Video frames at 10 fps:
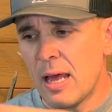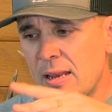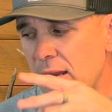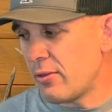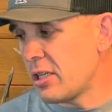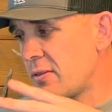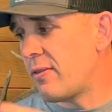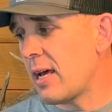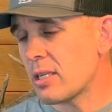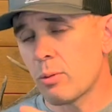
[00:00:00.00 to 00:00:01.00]
Now, this
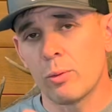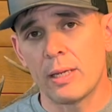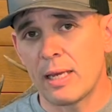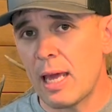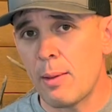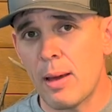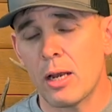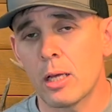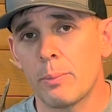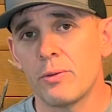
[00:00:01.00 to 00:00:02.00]
vest, when it came out
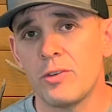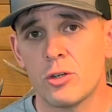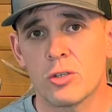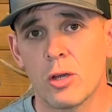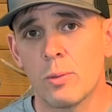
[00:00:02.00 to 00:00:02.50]
a couple of years ago,